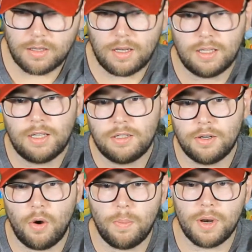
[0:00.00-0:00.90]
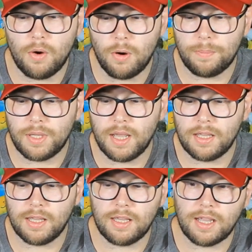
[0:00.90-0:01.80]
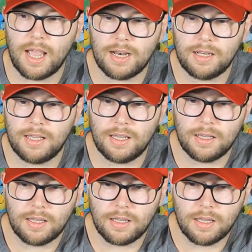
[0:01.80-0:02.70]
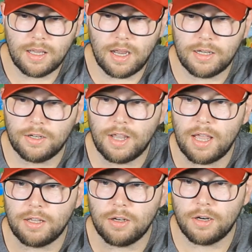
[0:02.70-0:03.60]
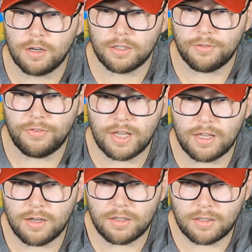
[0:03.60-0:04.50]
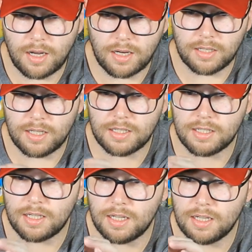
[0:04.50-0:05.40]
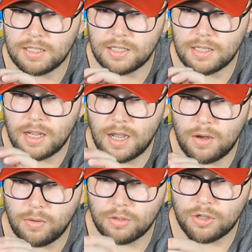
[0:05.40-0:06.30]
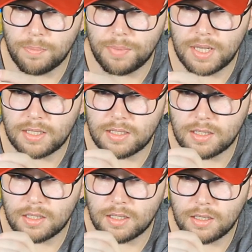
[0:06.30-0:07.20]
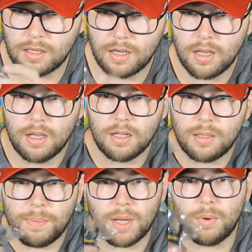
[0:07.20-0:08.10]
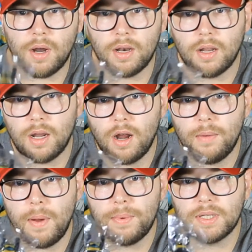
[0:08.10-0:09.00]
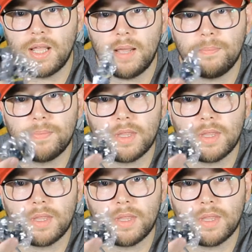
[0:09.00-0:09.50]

like this. So you open it up, you get your candy, and you get your figure. And this is Ultra Beast, the big one. I can't remember his name.